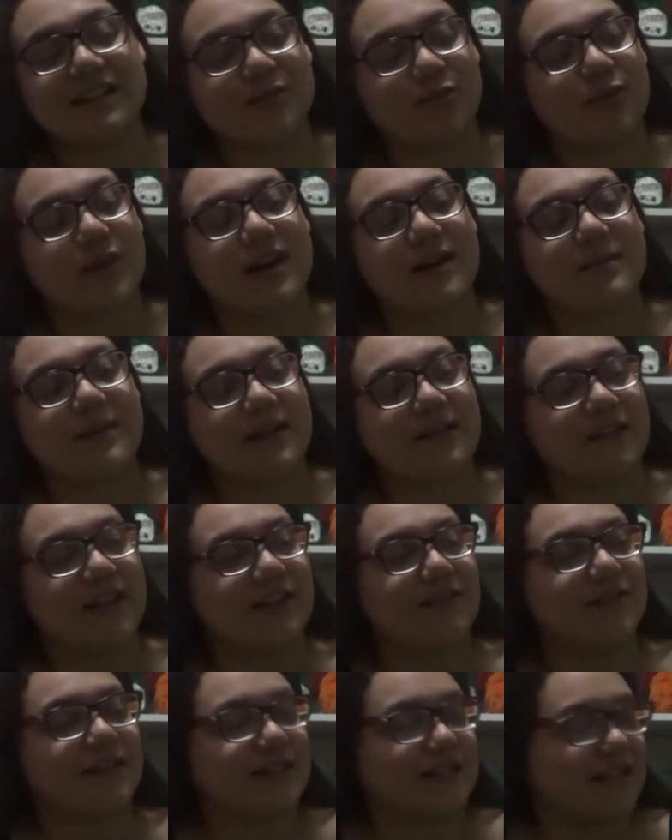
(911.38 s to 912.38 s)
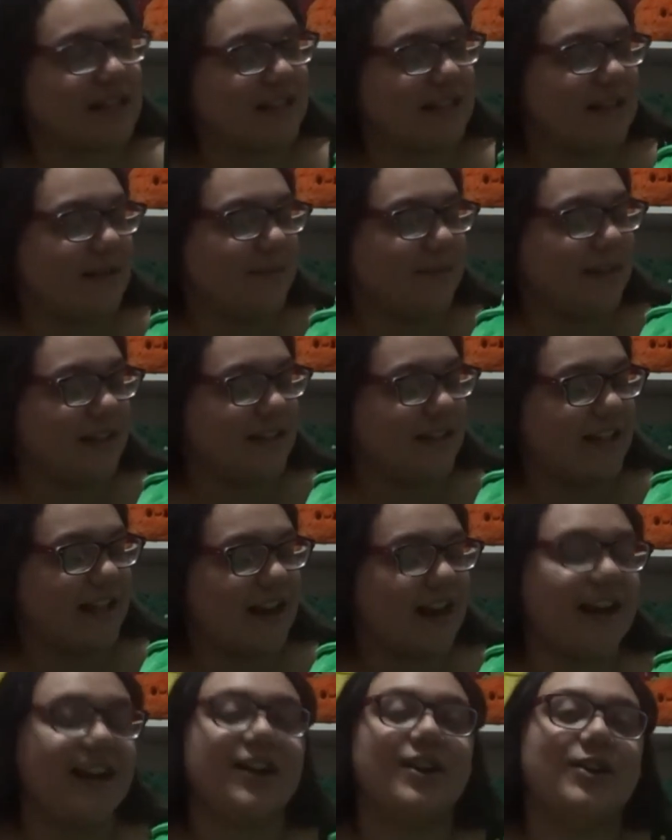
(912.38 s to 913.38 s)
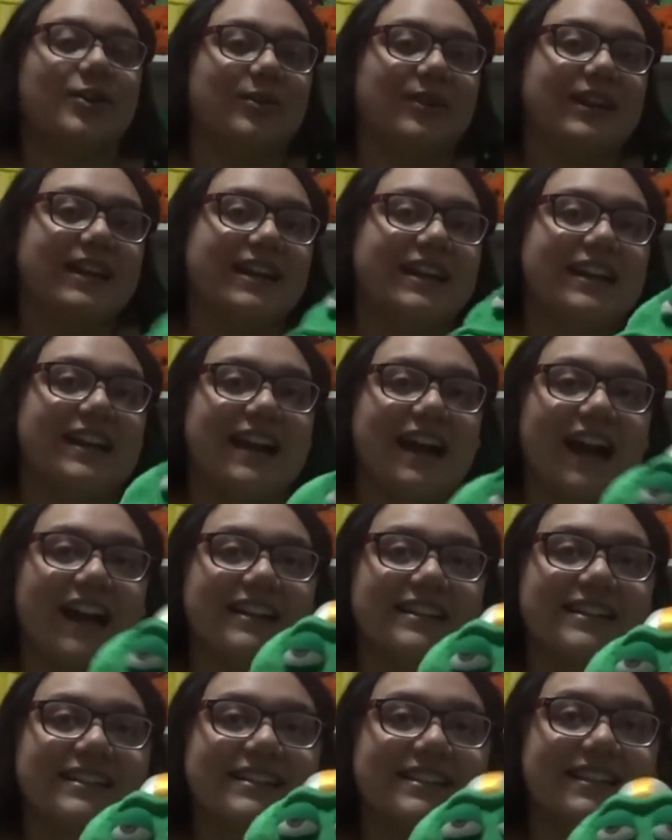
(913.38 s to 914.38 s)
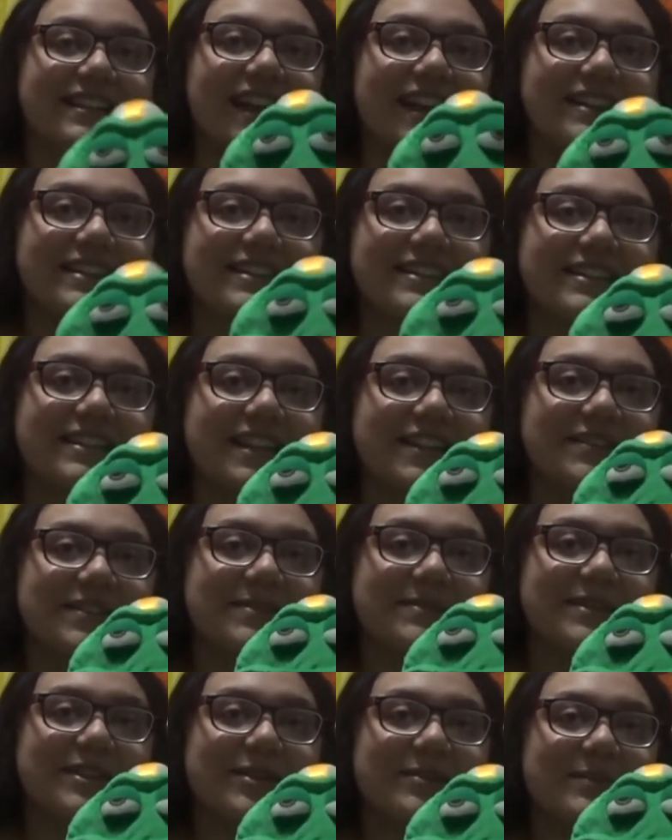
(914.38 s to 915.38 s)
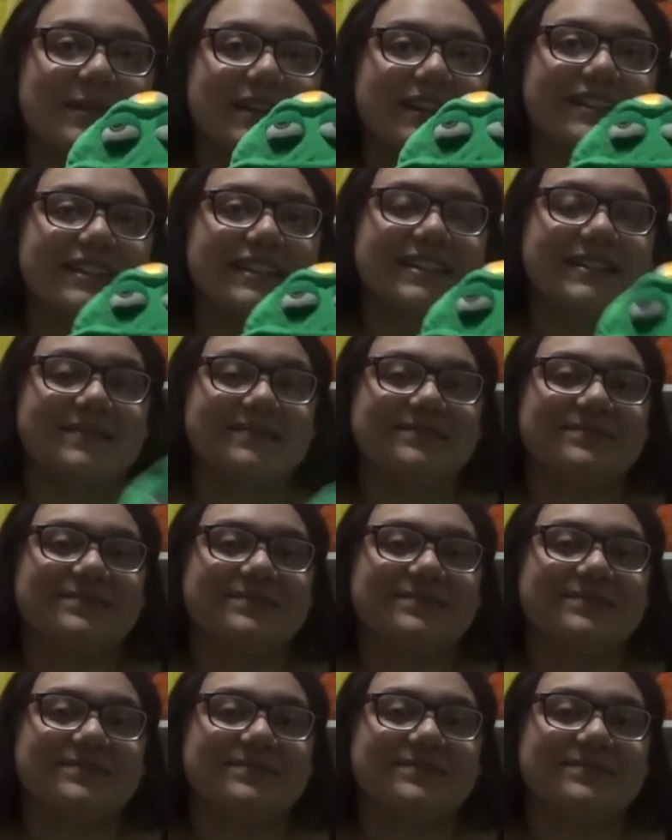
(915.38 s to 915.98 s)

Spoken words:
one of my favorite Disney plush that I own. I just love him so much.